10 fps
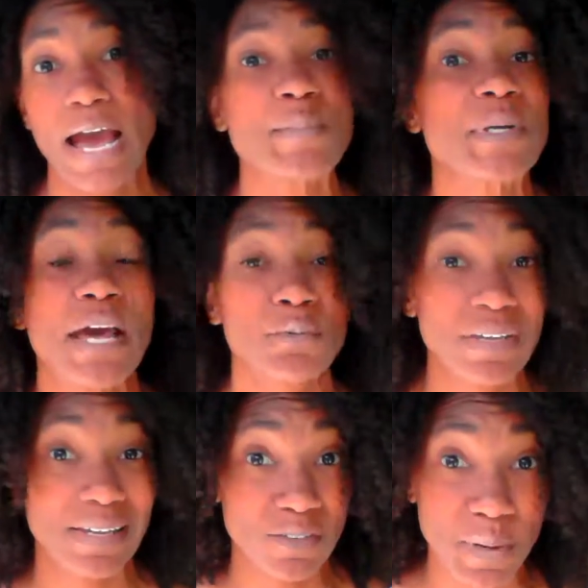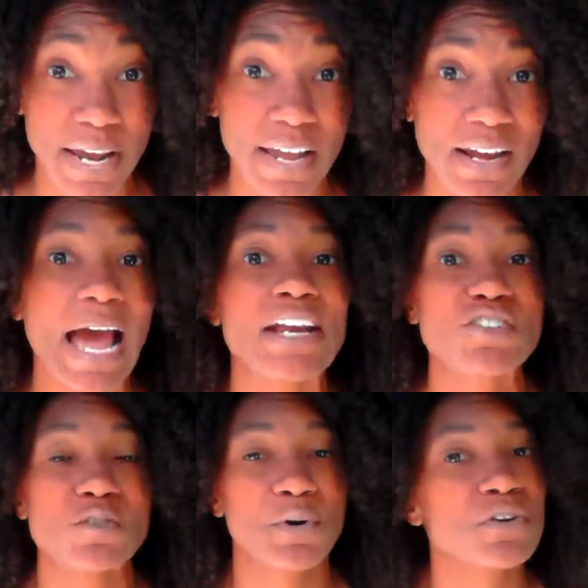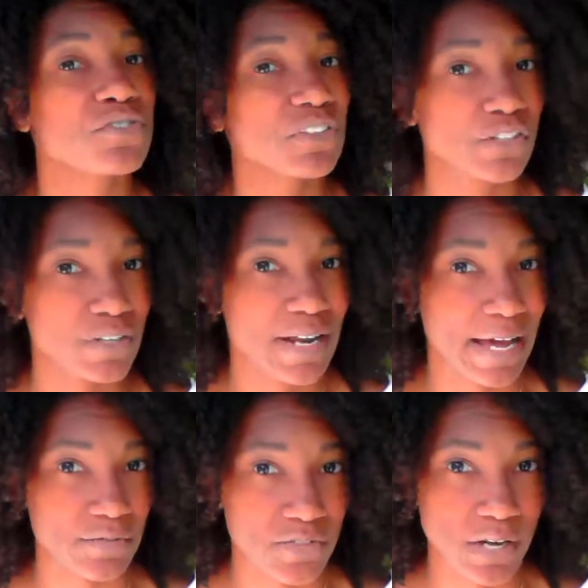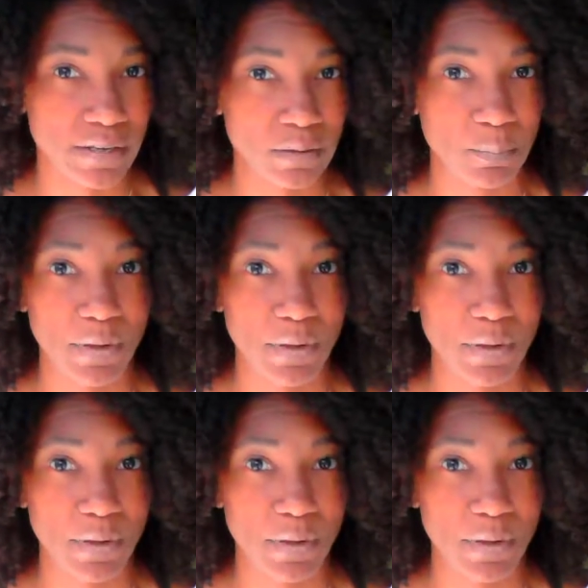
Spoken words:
I mean, I don't think it's bad. I just personally could not have done it,